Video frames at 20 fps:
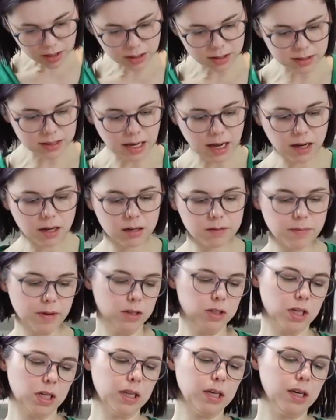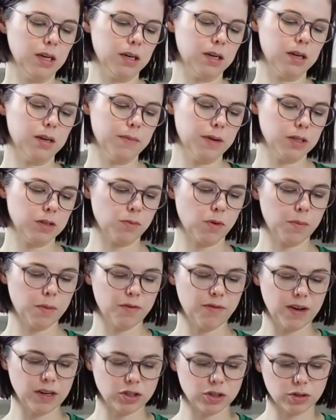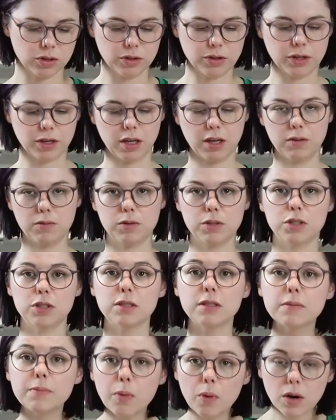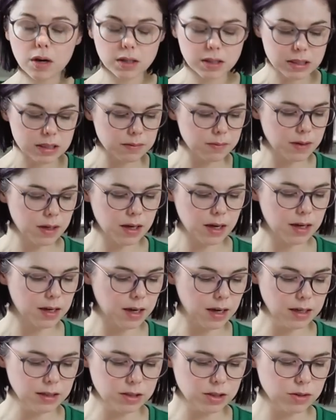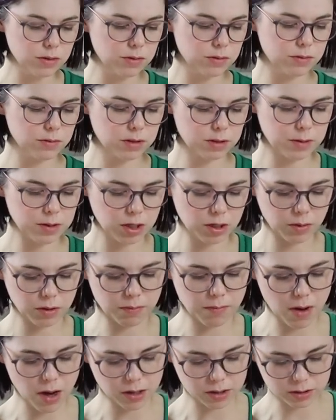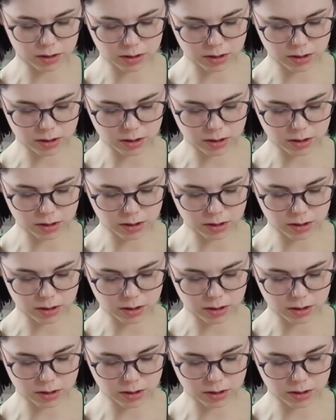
inside are much cleaner, much more professional looking, which is important to me. I do, especially with modern